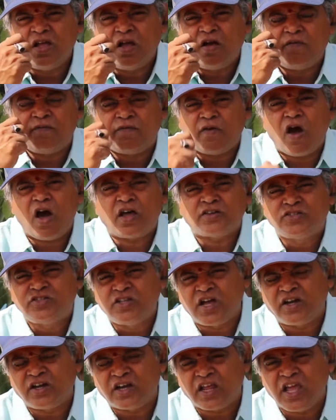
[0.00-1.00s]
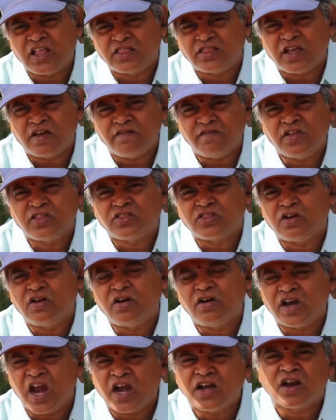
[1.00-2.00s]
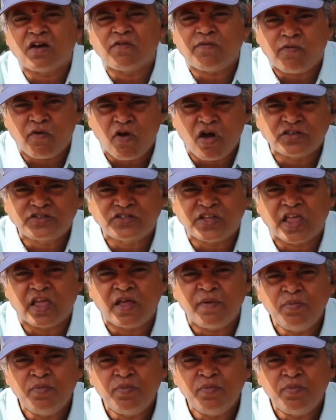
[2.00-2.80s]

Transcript: floss the teeth with dental flossing